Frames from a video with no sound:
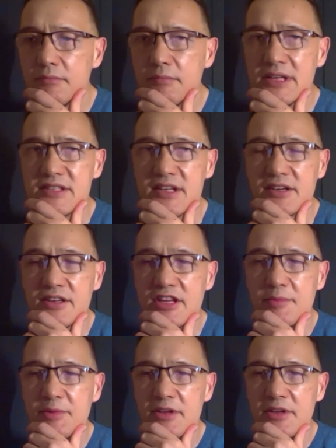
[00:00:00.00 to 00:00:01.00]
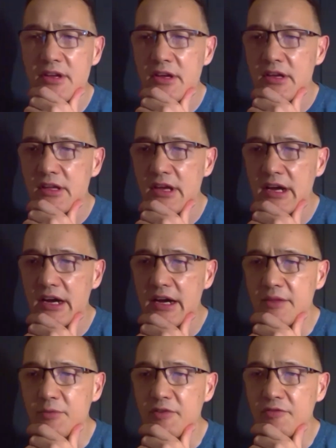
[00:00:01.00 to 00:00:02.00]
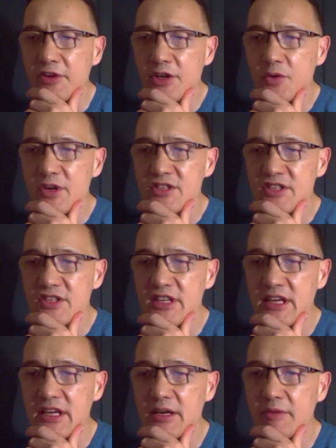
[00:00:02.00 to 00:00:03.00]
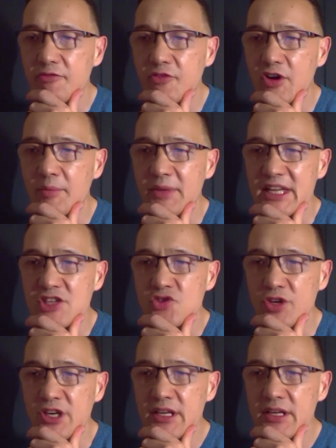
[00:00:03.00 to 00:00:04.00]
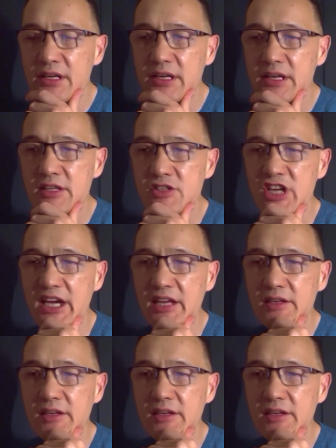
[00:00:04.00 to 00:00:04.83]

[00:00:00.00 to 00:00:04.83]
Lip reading: Marcel, we've got a question from Indri in the chat.